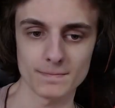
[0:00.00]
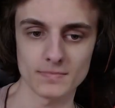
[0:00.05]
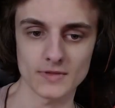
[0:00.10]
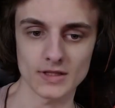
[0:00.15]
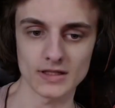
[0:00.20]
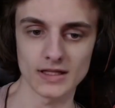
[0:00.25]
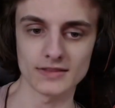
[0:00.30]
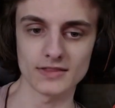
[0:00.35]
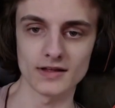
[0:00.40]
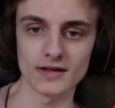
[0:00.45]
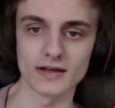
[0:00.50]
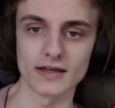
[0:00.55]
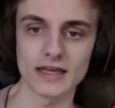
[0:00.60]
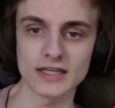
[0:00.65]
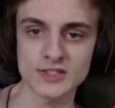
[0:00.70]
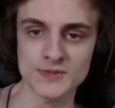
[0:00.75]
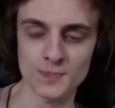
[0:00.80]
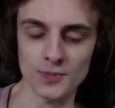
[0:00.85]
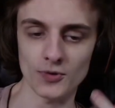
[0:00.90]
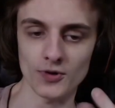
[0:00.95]
Like the
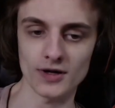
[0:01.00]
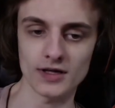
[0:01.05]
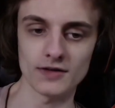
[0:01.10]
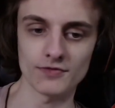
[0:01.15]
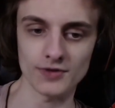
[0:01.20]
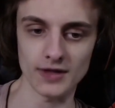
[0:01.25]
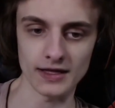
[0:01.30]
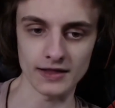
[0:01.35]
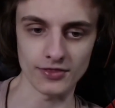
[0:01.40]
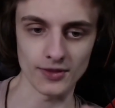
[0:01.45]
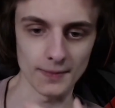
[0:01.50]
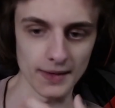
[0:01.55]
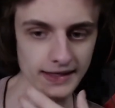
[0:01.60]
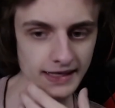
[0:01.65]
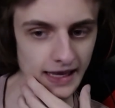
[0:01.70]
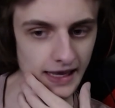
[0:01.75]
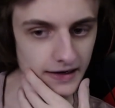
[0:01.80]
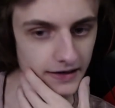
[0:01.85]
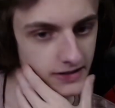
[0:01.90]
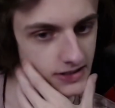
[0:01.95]
exploring of like the
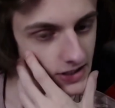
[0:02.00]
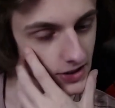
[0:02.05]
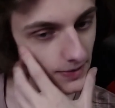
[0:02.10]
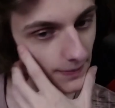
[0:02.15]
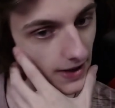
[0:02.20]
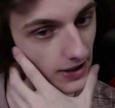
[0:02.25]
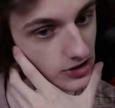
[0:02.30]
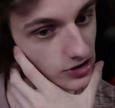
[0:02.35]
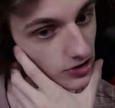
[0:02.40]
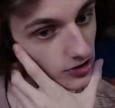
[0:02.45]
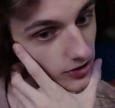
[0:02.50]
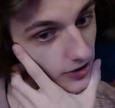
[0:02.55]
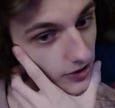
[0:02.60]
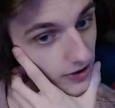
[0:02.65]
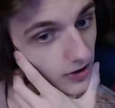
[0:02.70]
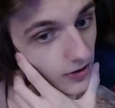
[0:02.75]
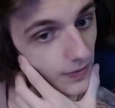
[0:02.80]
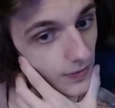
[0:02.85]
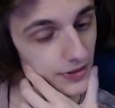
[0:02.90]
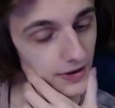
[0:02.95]
mechanics of the magical
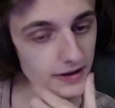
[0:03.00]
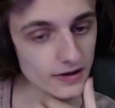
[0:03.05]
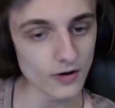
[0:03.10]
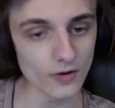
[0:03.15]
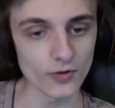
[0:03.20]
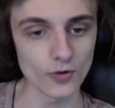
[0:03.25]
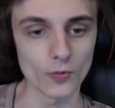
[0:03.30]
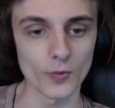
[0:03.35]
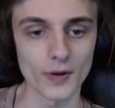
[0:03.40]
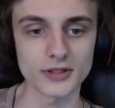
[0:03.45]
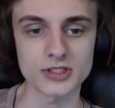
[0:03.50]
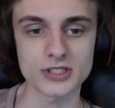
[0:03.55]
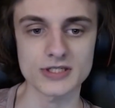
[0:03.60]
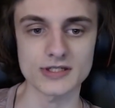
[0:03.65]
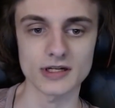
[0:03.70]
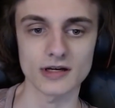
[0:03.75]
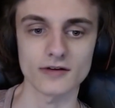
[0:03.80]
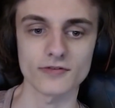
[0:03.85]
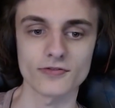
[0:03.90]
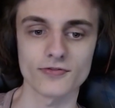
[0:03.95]
girl with like all the witch
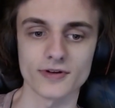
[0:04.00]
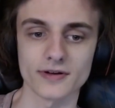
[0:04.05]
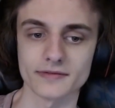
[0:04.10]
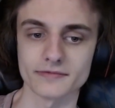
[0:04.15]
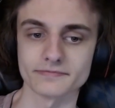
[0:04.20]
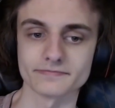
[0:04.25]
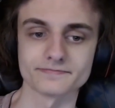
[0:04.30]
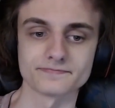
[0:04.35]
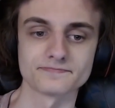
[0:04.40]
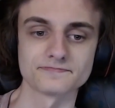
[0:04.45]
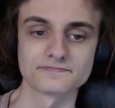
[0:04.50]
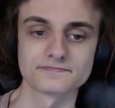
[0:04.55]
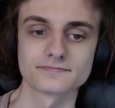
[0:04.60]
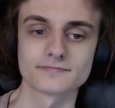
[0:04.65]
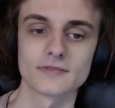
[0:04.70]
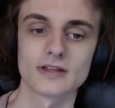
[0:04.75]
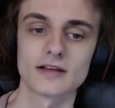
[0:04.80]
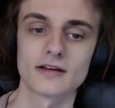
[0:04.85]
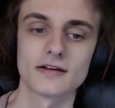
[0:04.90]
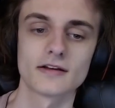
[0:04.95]
stuff and
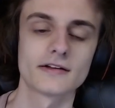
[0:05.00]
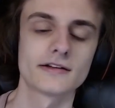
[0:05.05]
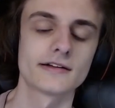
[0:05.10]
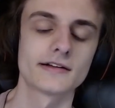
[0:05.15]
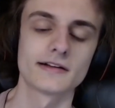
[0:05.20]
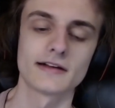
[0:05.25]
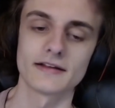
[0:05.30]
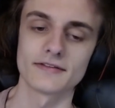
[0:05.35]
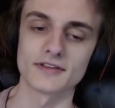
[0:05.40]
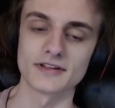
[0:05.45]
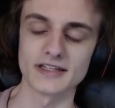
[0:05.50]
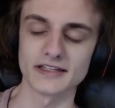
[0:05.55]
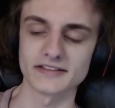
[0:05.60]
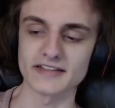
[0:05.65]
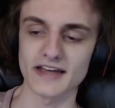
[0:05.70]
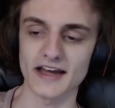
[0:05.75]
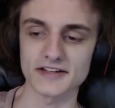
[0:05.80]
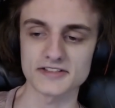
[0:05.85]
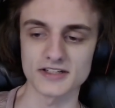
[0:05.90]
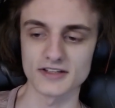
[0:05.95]
the
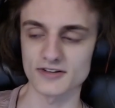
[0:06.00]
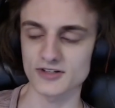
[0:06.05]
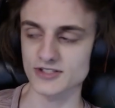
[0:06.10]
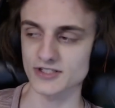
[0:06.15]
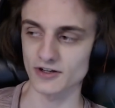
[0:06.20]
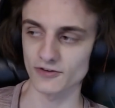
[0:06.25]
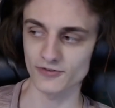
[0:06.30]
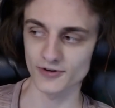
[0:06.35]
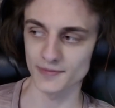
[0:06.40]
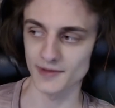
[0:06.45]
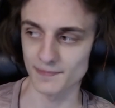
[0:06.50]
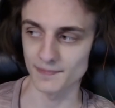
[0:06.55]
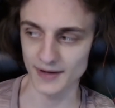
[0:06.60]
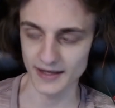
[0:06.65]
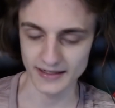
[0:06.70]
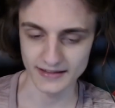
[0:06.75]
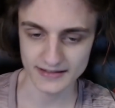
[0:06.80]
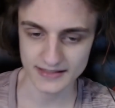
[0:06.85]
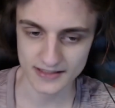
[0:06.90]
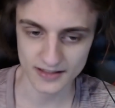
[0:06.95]
detaching yourself from the
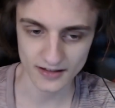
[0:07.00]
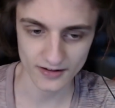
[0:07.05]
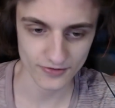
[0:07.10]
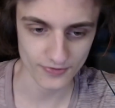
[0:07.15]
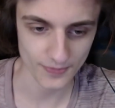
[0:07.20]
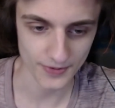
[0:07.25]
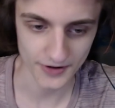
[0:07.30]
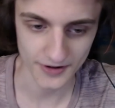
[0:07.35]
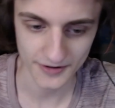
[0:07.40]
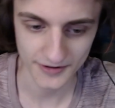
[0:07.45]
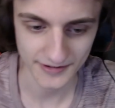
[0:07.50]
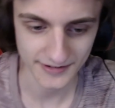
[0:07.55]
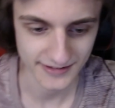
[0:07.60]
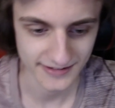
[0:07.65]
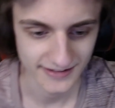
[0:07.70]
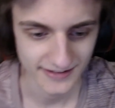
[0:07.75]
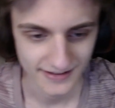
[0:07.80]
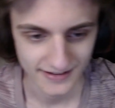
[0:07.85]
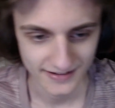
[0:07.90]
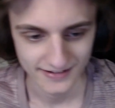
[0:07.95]
pain stuff, bro.
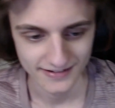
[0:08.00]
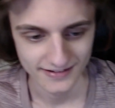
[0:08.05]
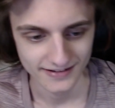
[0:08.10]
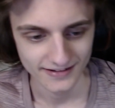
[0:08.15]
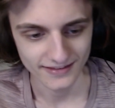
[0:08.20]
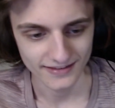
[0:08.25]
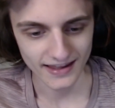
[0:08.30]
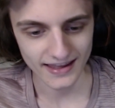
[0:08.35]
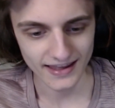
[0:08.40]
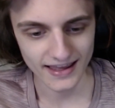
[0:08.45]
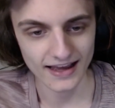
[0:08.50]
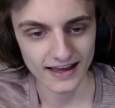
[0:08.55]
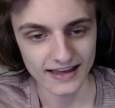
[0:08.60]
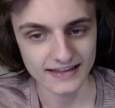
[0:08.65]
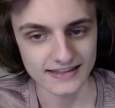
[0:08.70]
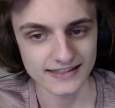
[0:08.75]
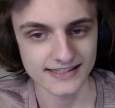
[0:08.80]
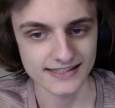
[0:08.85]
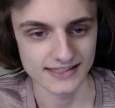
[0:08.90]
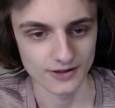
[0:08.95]
They
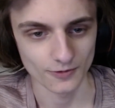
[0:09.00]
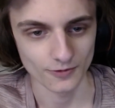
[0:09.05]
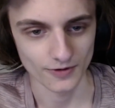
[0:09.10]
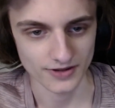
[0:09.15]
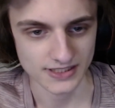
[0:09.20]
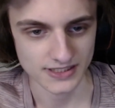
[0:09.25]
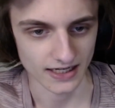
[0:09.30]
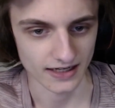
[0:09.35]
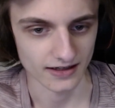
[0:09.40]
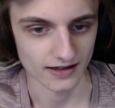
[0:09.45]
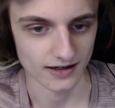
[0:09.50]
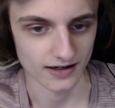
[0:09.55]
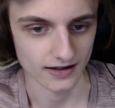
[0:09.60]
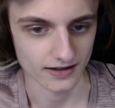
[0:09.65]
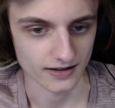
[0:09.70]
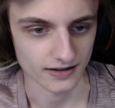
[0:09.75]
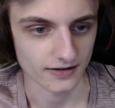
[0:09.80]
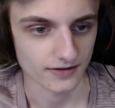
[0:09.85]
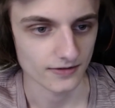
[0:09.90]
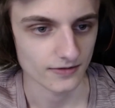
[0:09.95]
ace it with
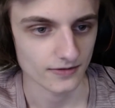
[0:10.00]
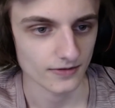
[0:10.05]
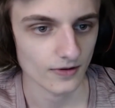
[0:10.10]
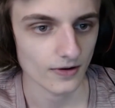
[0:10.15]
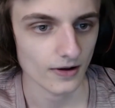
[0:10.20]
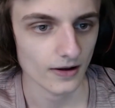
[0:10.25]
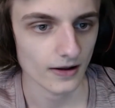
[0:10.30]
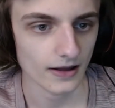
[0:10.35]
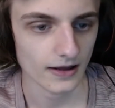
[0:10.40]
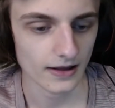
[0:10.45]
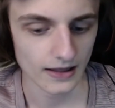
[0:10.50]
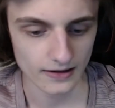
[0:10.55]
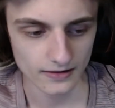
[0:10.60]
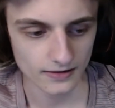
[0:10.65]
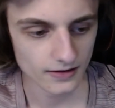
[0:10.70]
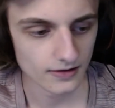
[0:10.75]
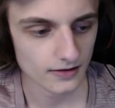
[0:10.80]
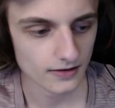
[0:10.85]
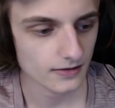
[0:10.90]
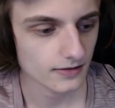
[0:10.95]
Sayaka.
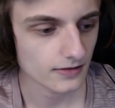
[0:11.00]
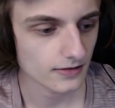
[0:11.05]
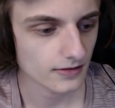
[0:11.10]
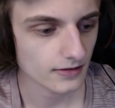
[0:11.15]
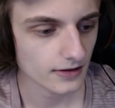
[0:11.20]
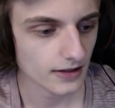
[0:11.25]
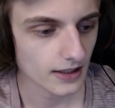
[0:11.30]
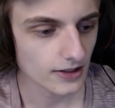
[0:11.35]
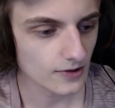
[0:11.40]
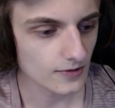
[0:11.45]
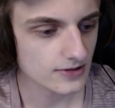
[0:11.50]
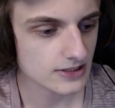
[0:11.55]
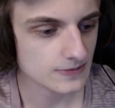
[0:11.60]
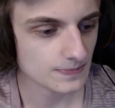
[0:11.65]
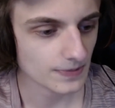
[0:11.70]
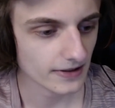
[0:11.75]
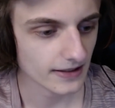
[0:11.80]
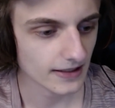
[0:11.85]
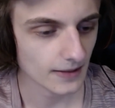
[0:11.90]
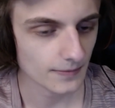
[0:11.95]
Can you
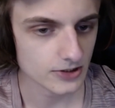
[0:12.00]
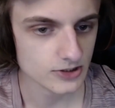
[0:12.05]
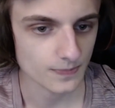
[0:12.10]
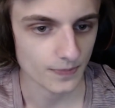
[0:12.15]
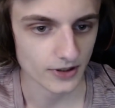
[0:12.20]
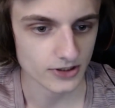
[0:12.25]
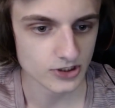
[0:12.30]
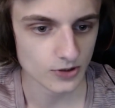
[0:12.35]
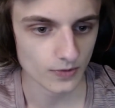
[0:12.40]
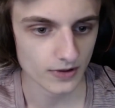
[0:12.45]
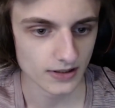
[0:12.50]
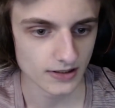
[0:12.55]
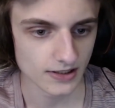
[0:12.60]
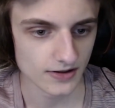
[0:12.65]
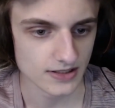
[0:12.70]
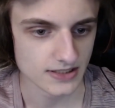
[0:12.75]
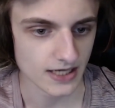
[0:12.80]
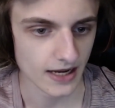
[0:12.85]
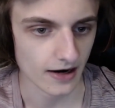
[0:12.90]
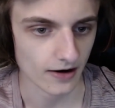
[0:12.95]
explain how much budget went into
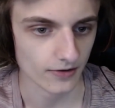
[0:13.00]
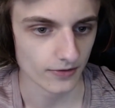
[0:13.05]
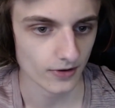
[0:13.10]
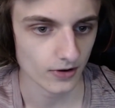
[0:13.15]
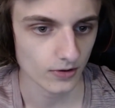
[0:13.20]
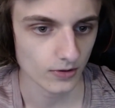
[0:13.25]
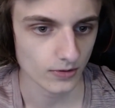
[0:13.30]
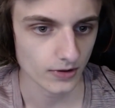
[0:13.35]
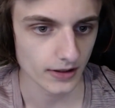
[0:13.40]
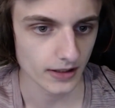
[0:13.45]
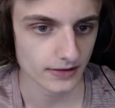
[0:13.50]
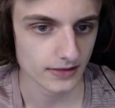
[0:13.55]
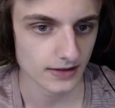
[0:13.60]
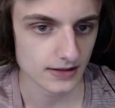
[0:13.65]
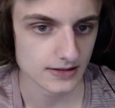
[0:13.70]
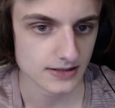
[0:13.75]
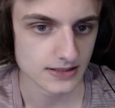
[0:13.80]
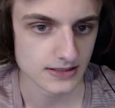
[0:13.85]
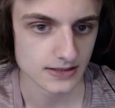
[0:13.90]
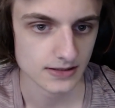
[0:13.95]
this hair though? Look at
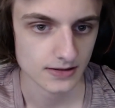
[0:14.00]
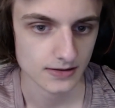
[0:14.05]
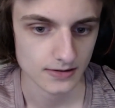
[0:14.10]
this.